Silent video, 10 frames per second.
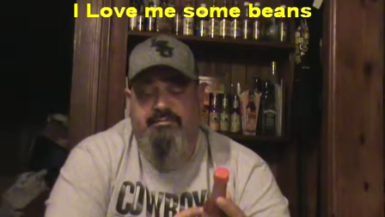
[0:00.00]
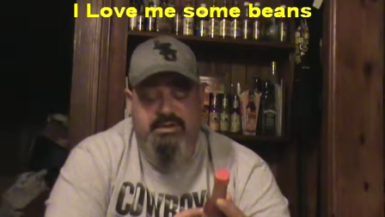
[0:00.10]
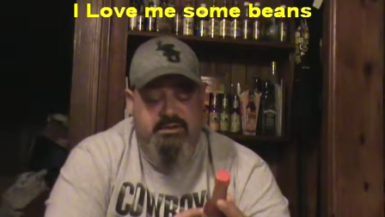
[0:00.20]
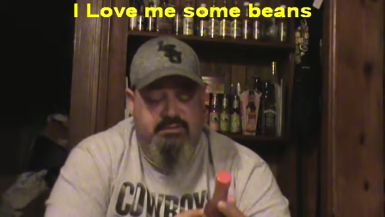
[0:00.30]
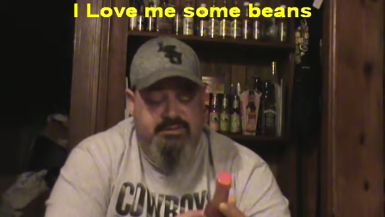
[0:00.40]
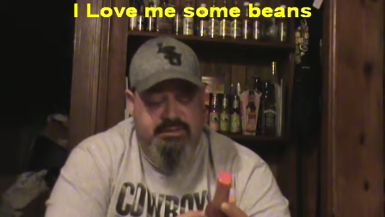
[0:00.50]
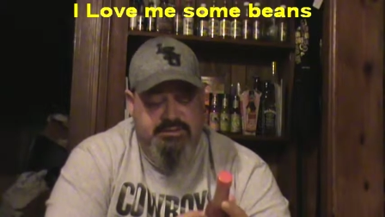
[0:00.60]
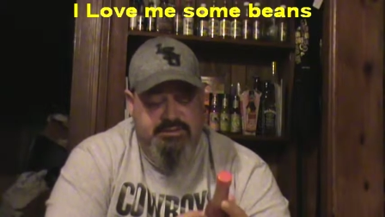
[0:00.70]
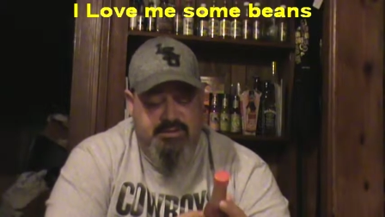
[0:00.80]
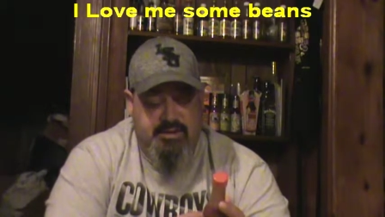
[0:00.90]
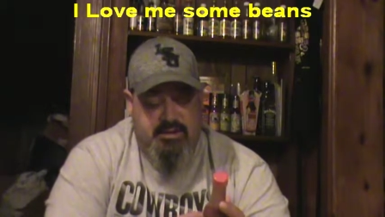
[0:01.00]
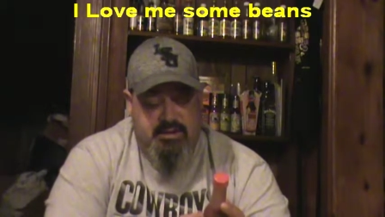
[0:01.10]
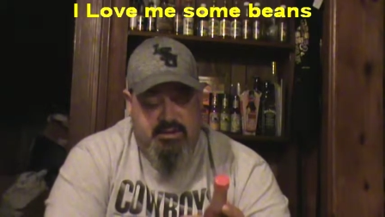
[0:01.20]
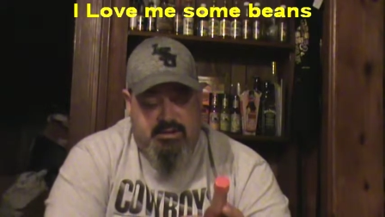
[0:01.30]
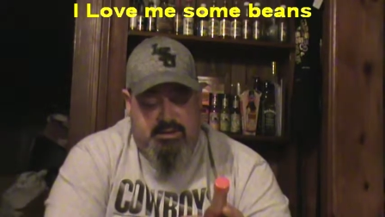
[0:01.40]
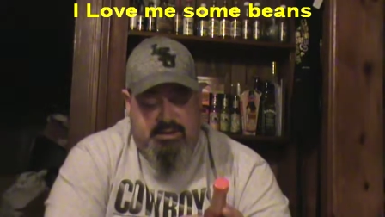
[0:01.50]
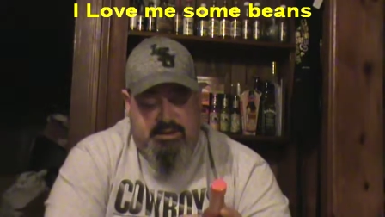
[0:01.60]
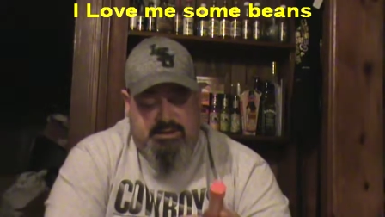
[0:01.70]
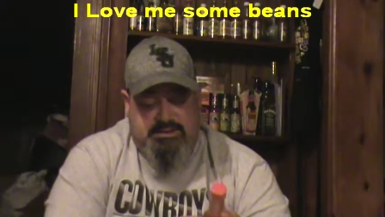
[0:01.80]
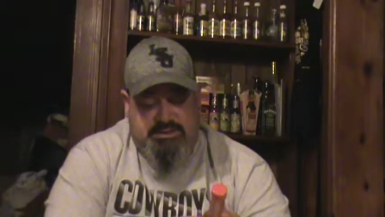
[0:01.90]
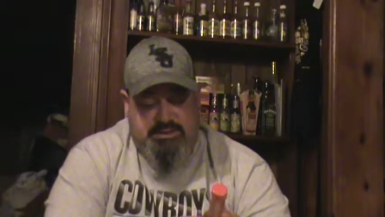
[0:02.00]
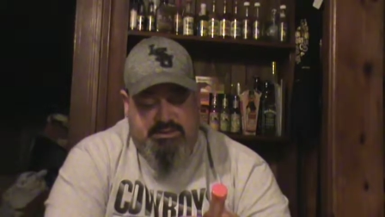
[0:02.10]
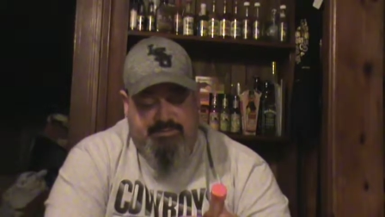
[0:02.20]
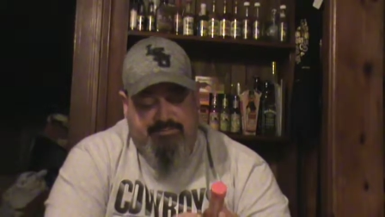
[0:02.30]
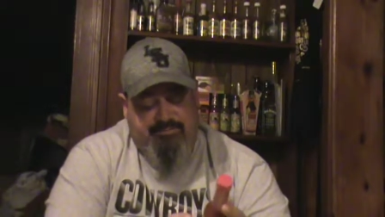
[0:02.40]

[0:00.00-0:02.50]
pinto beans. And it's, um,